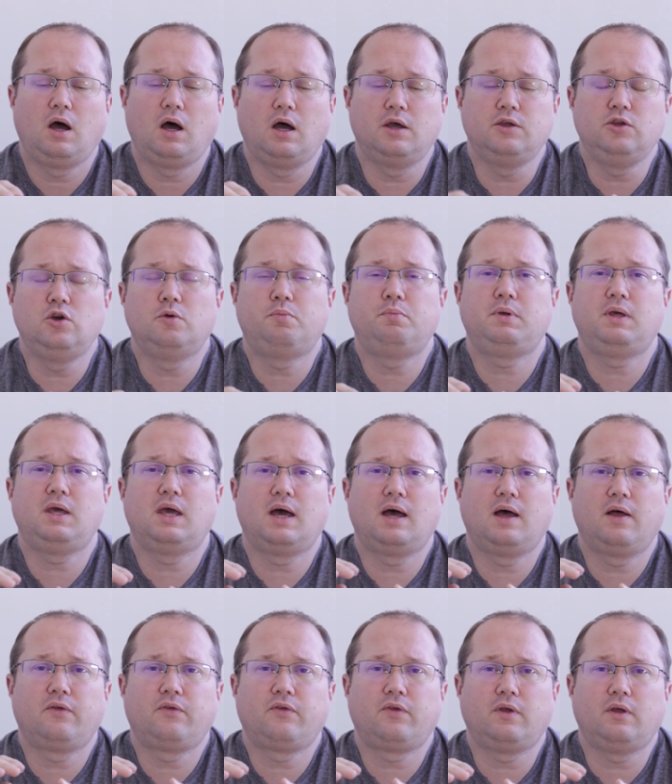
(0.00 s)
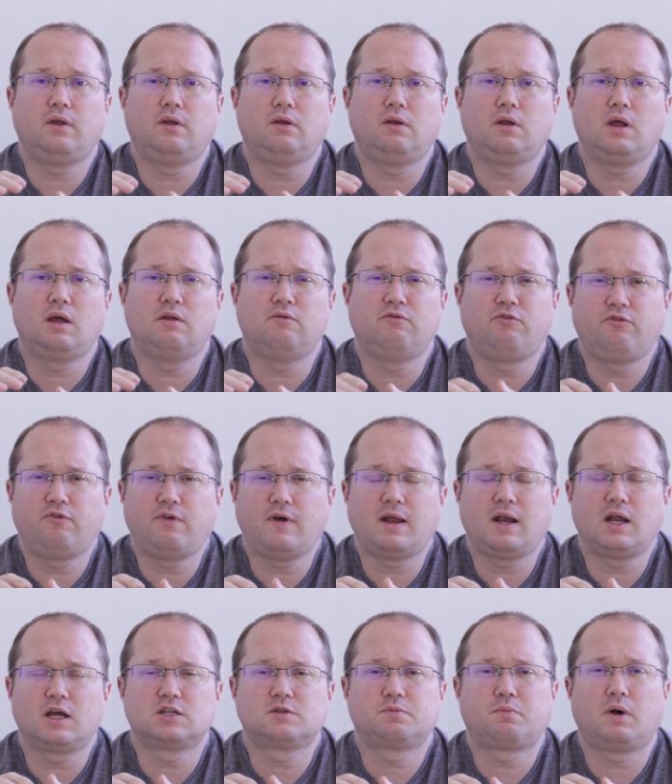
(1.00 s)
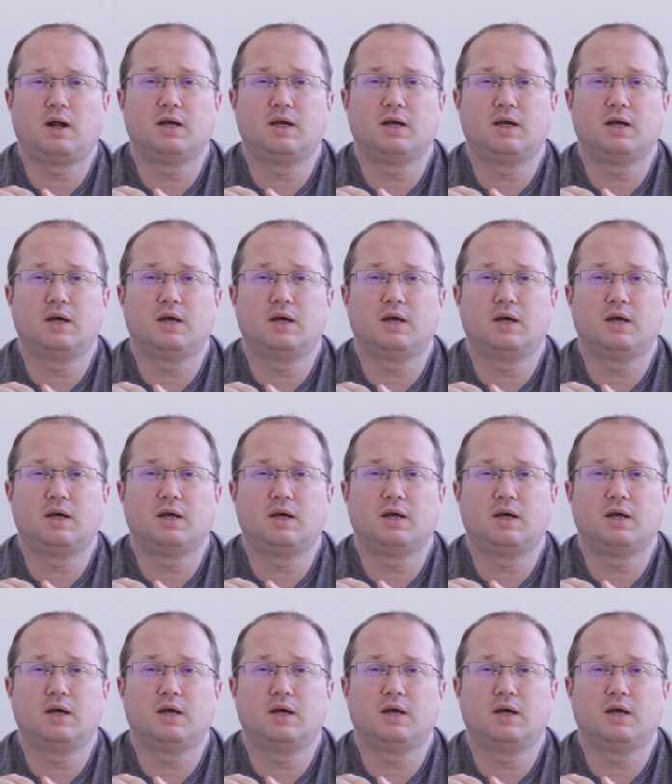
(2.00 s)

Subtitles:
UPS and FedEx